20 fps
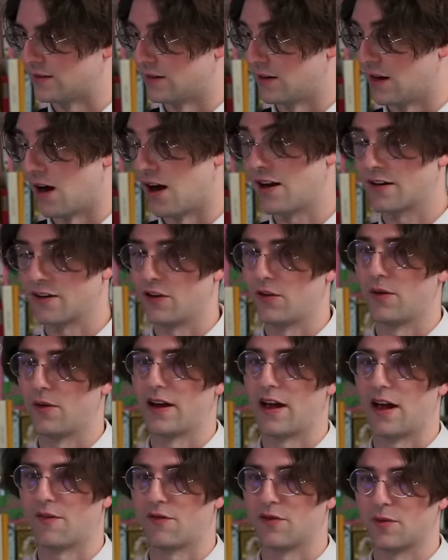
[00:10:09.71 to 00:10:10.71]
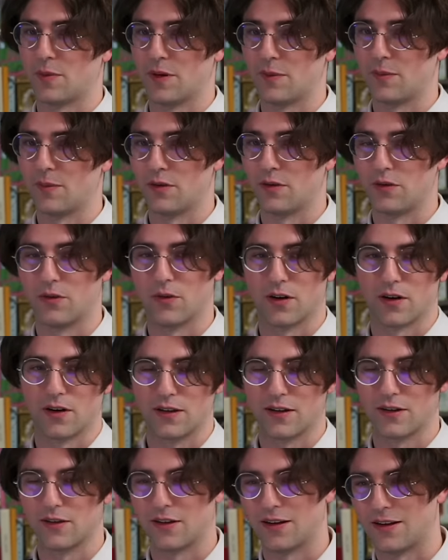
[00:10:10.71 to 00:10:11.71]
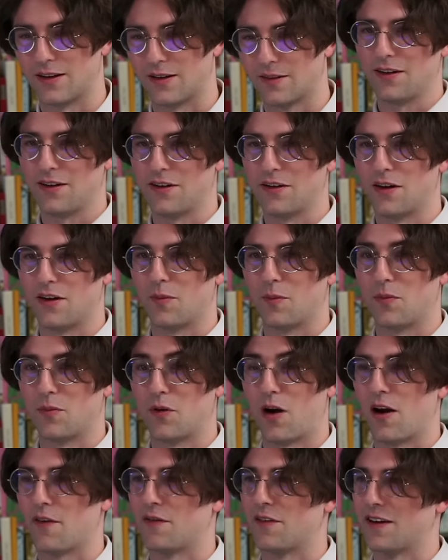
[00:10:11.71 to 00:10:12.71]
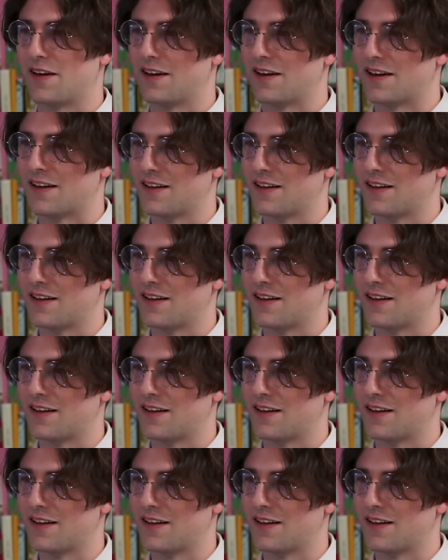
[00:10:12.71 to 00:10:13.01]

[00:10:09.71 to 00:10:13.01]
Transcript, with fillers: not going after people who are clearly, you know, profiting.